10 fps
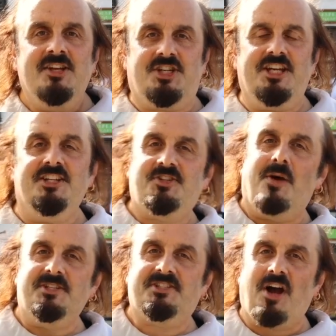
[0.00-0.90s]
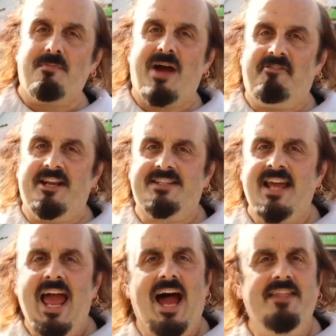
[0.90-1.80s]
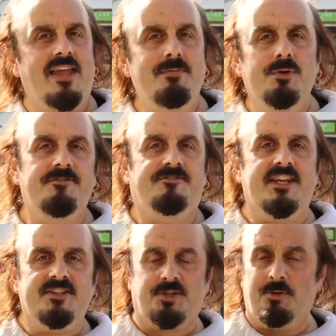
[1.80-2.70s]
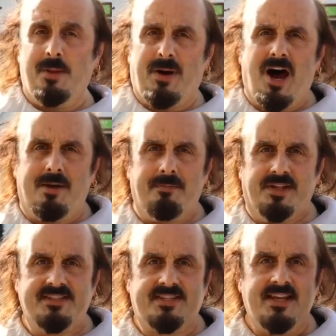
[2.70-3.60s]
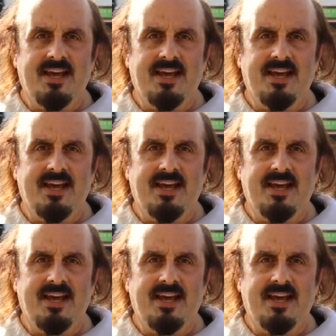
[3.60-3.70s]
she and Thomas got married and they moved into an apartment